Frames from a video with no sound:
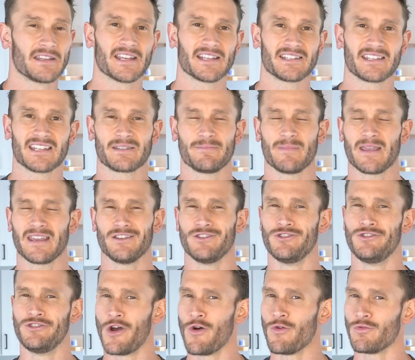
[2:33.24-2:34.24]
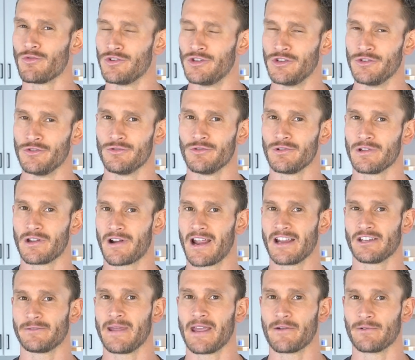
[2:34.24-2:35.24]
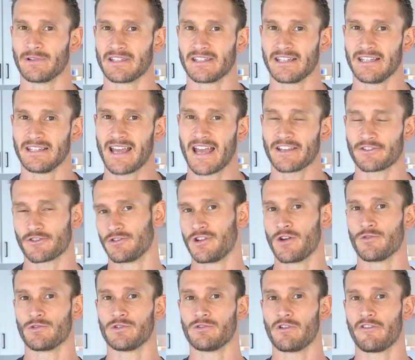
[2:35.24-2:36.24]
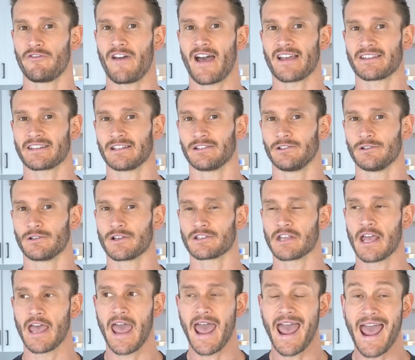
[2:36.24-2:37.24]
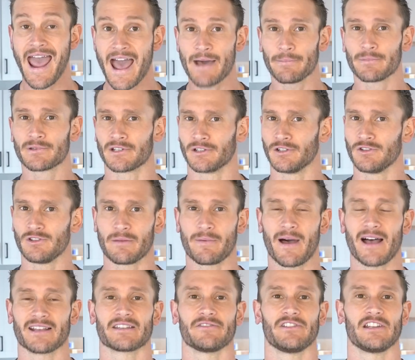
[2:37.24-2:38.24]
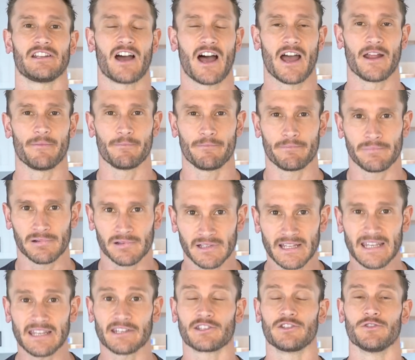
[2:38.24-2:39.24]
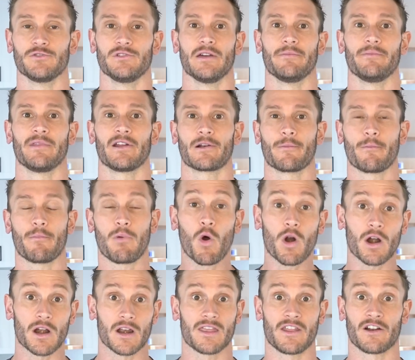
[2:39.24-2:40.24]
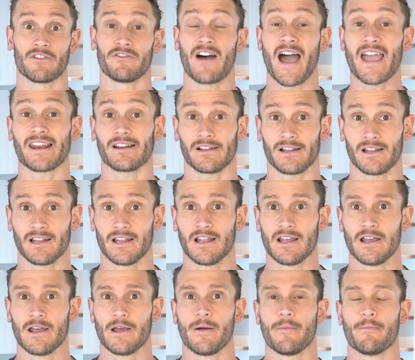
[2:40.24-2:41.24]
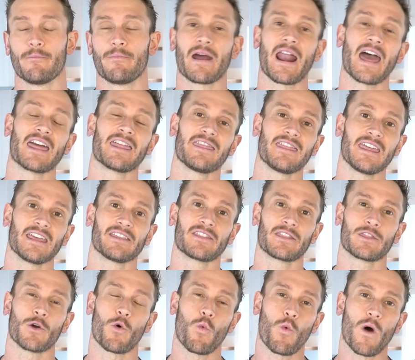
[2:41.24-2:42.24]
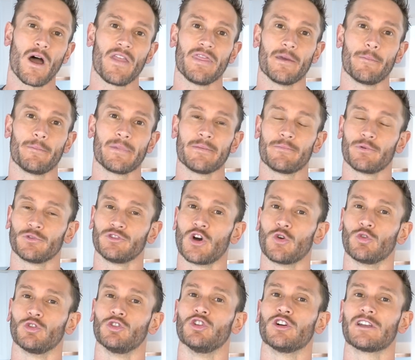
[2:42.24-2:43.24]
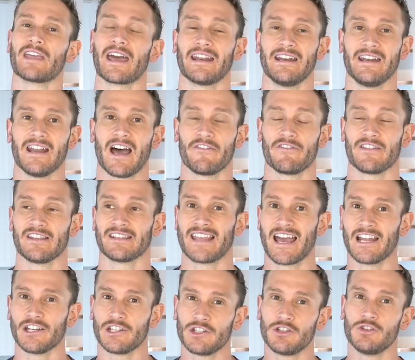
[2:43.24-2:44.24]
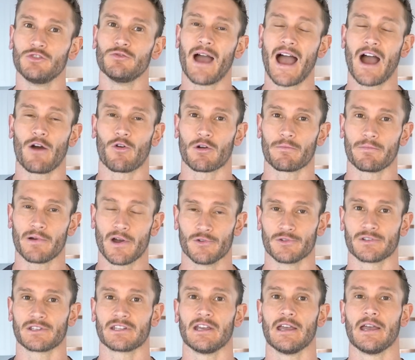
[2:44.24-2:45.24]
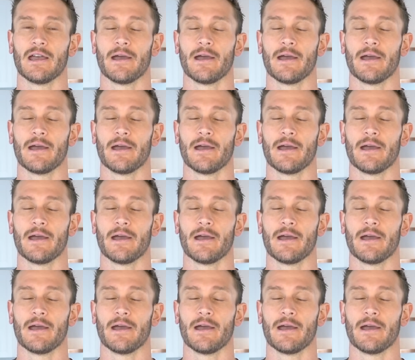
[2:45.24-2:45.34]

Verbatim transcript: Does this mean don't do your HbA1c test or don't do a fasting glucose? Absolutely, positively not. Please do them. They're important, they're vital. But I think the one that people don't look at enough is that two hour post